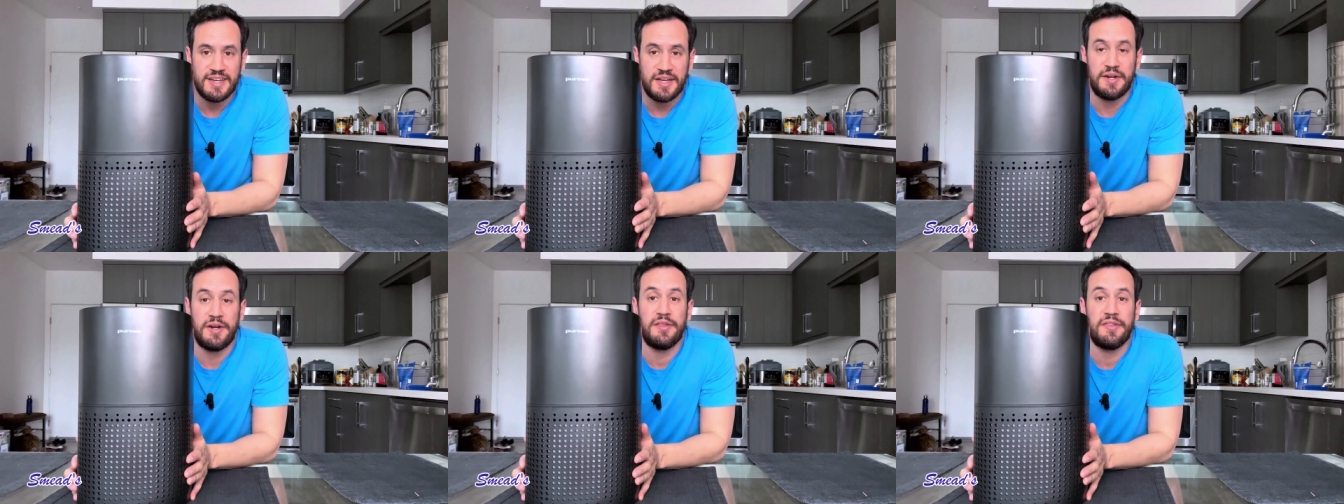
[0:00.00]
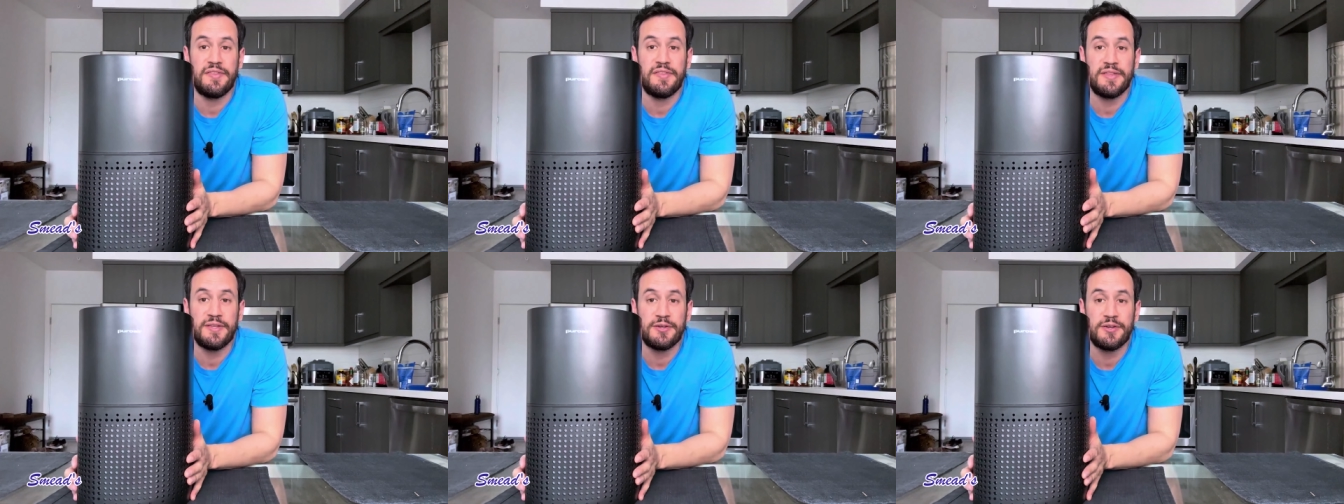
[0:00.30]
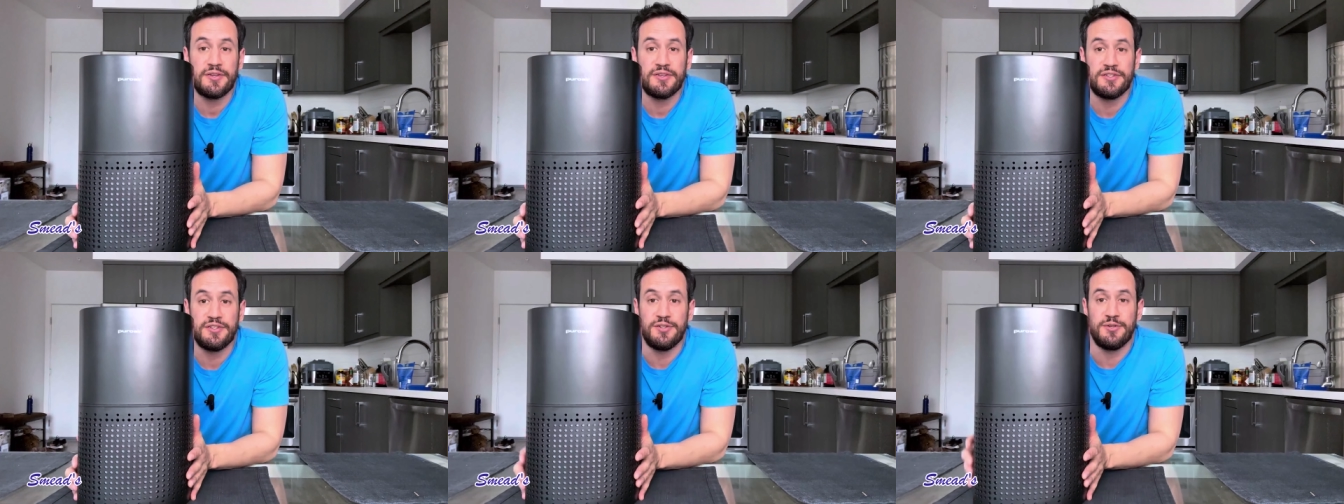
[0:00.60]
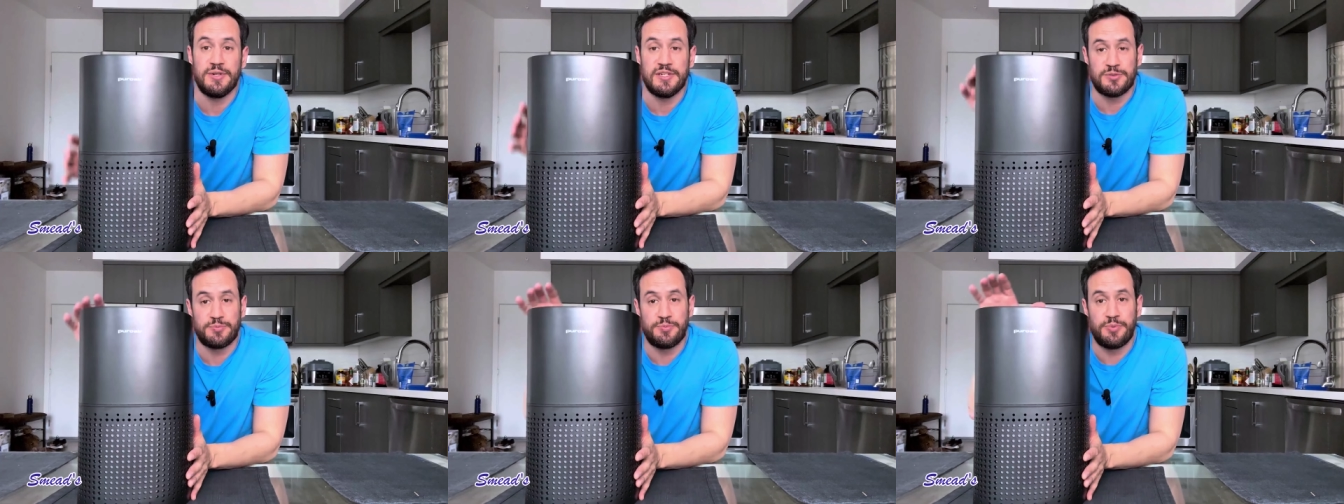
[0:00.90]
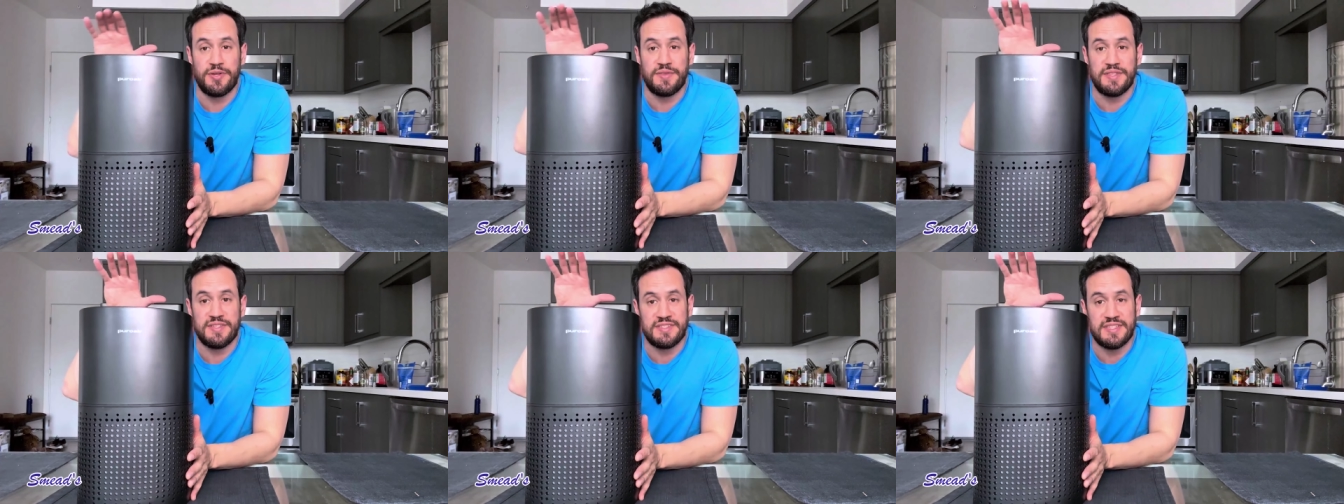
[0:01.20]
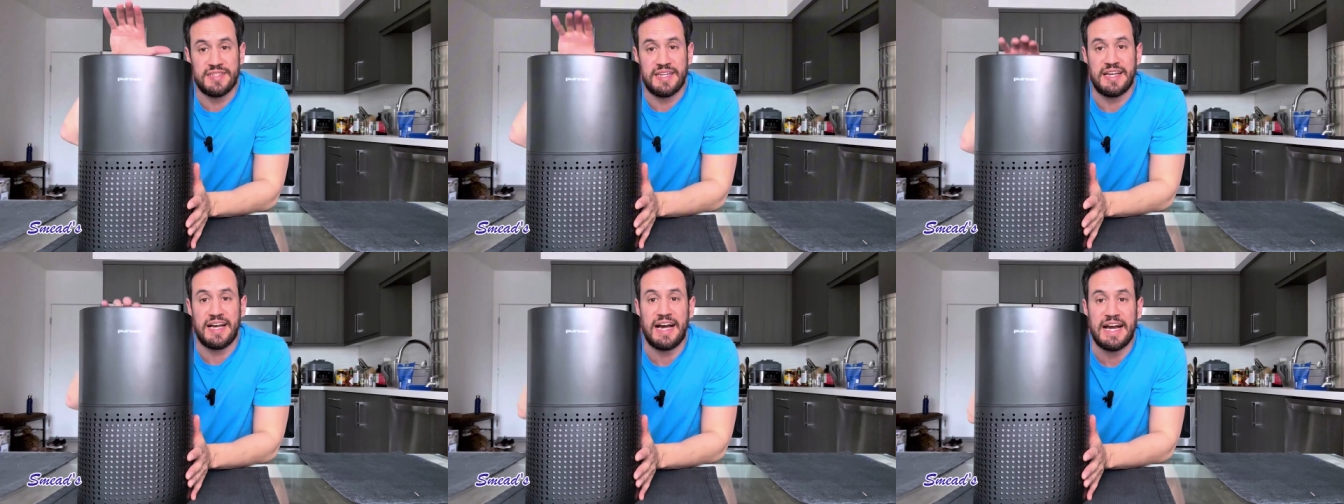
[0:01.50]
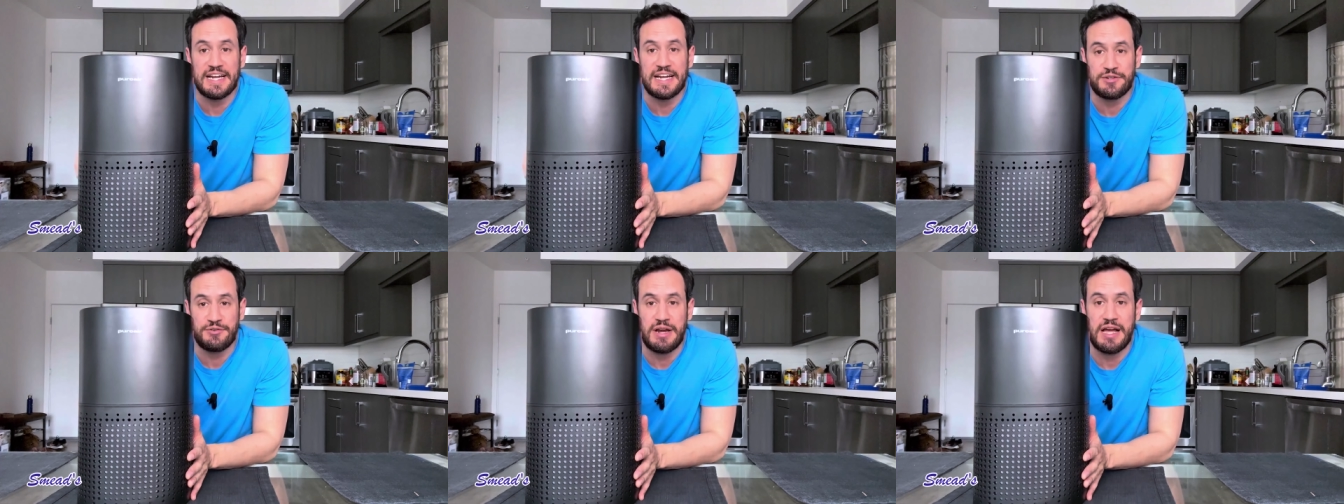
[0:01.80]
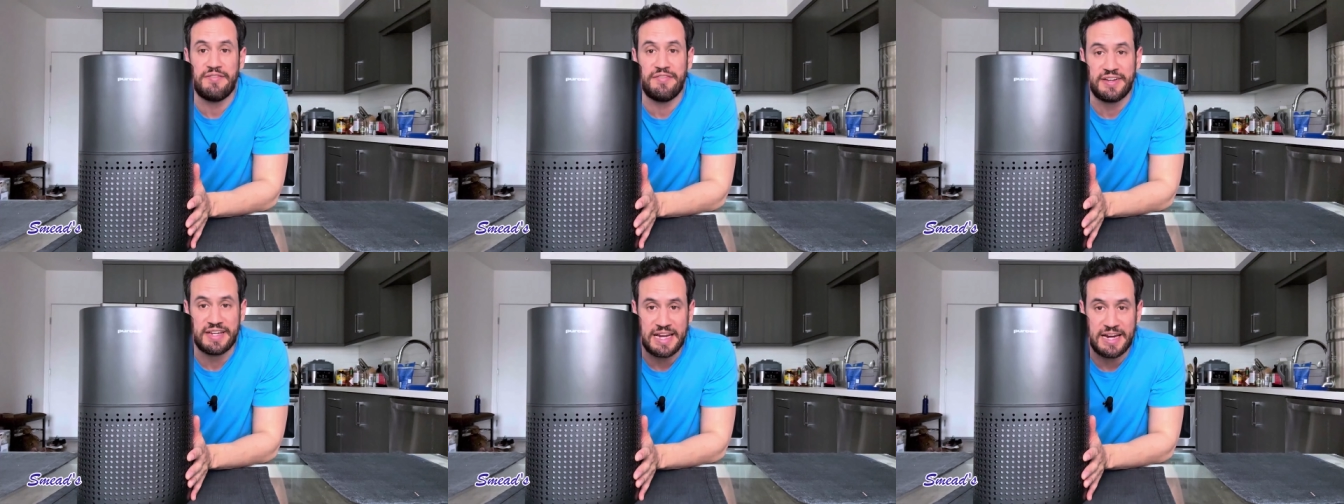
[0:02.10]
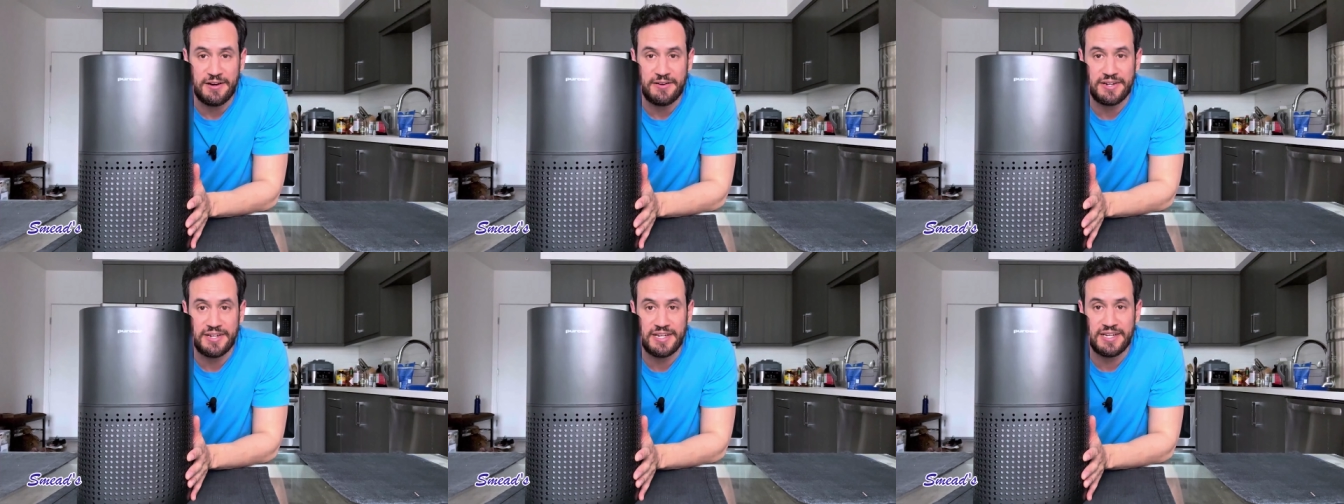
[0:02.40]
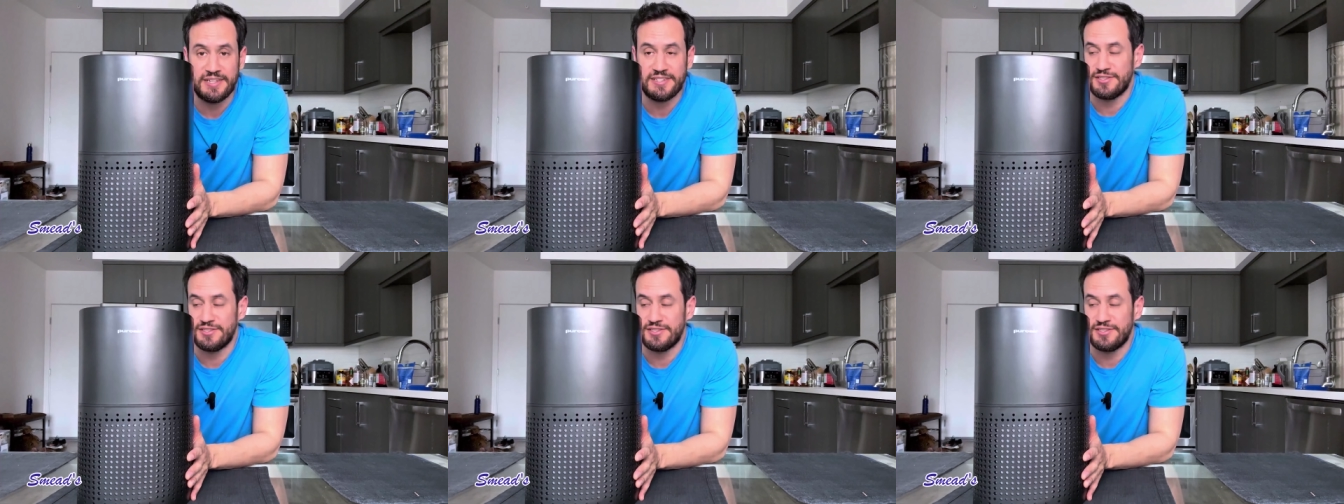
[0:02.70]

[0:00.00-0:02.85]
Another thing you can do is put this in a high traffic area,